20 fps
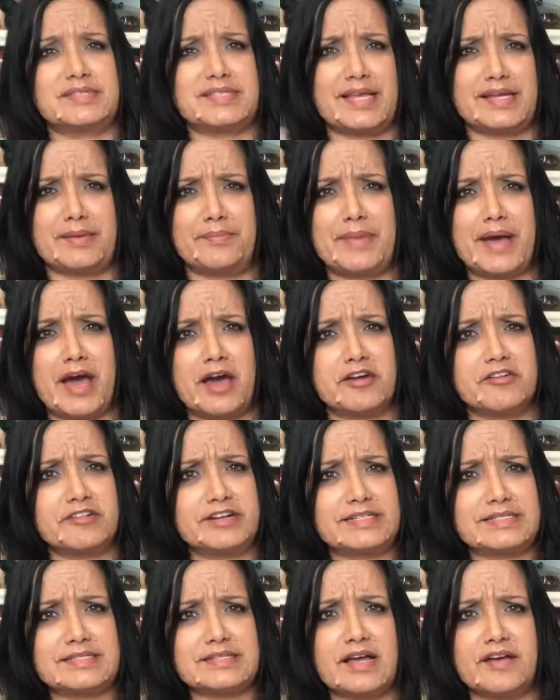like a powdery
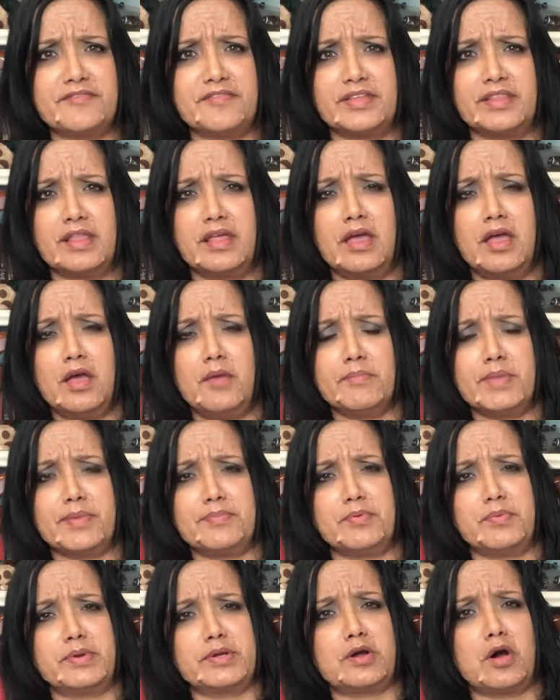stuff, and
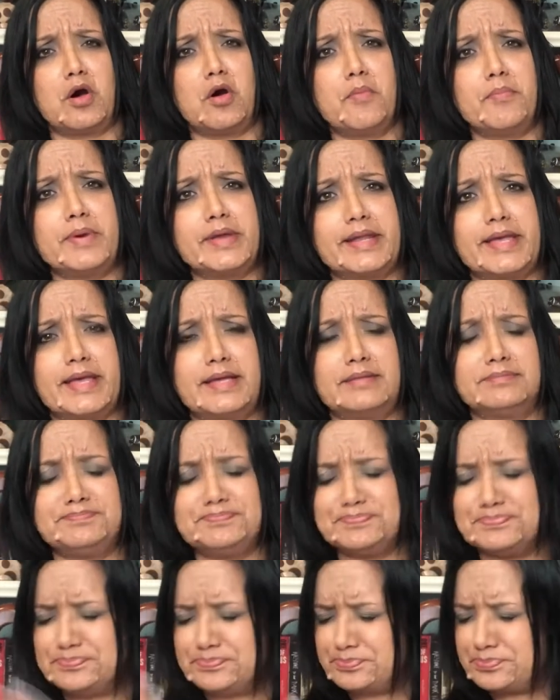people would open it
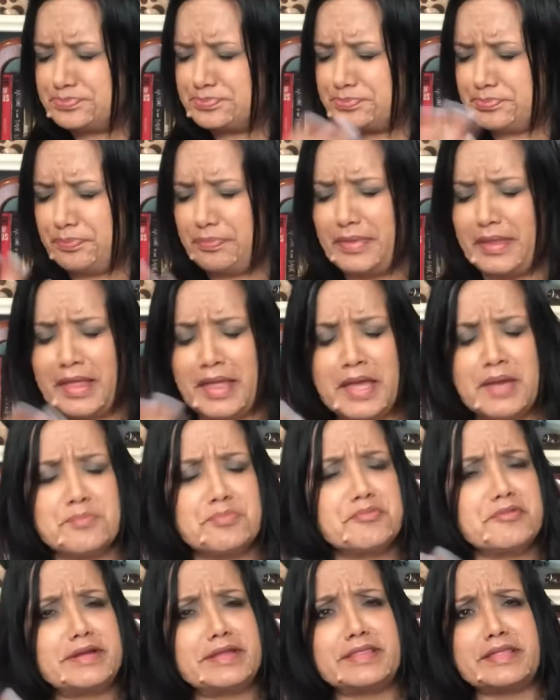and
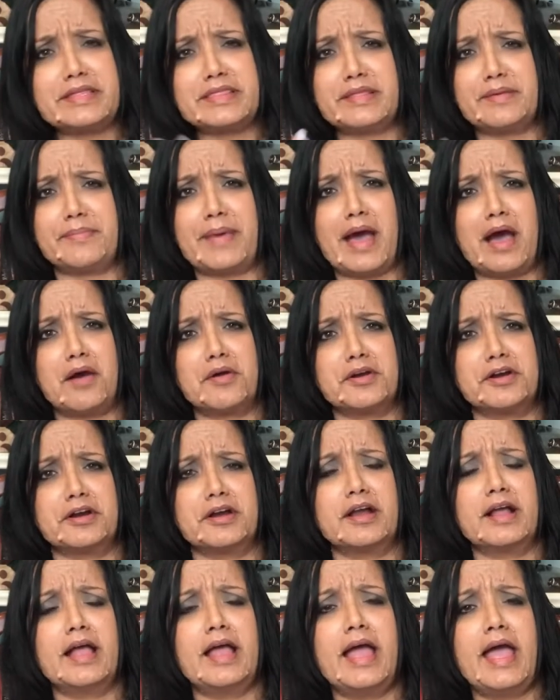breathe in the powder
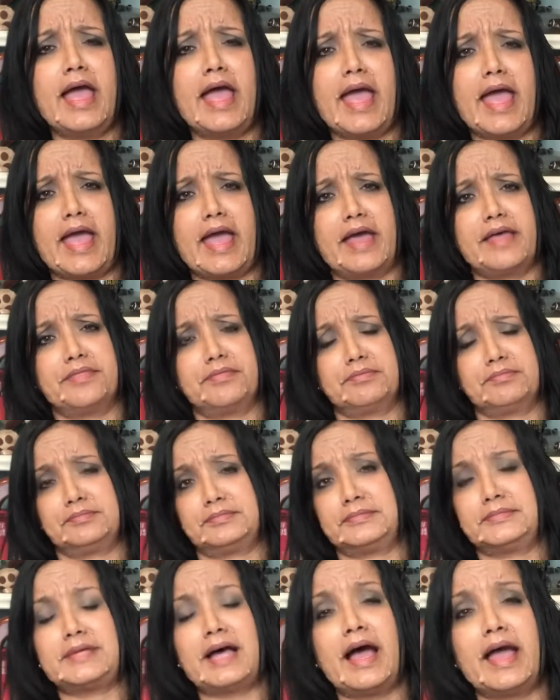and
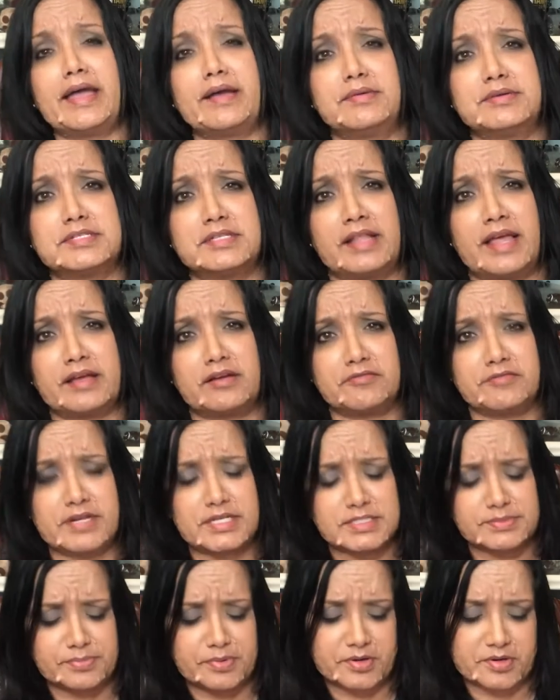die. It was like a
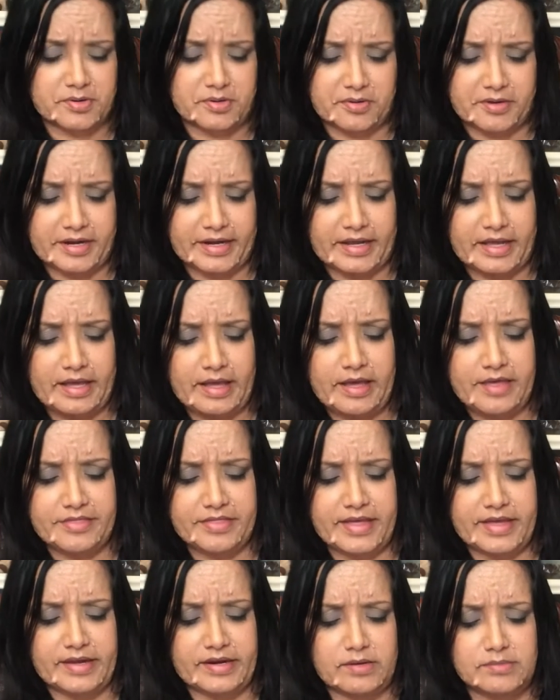respiratory
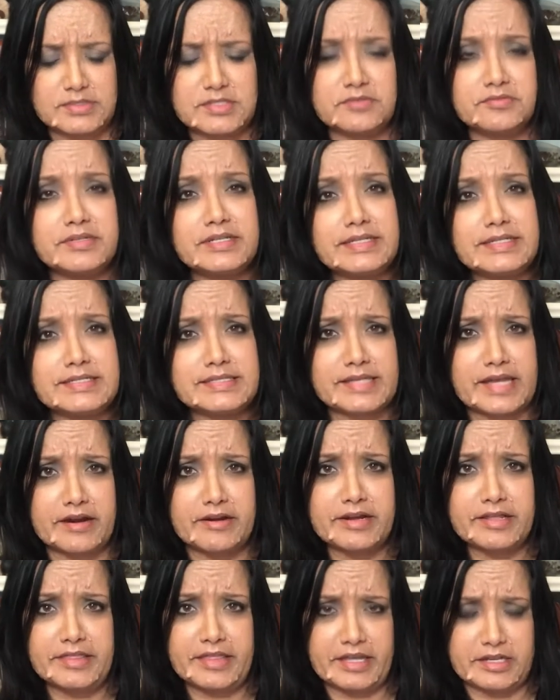thing, and it was a really
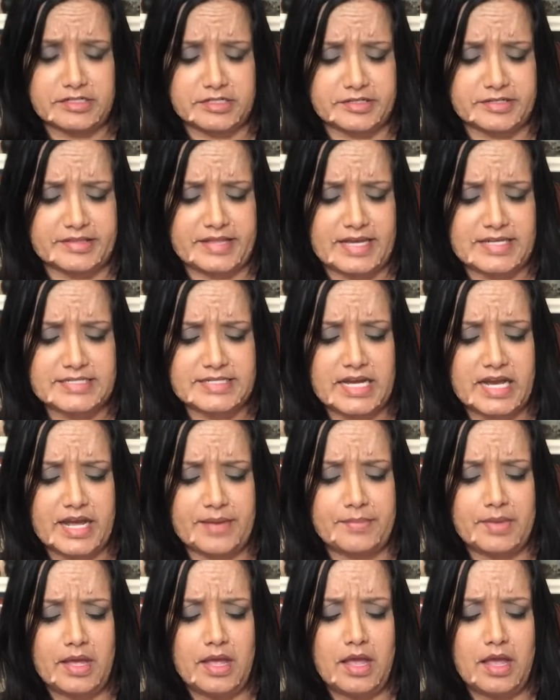scary thing during that time.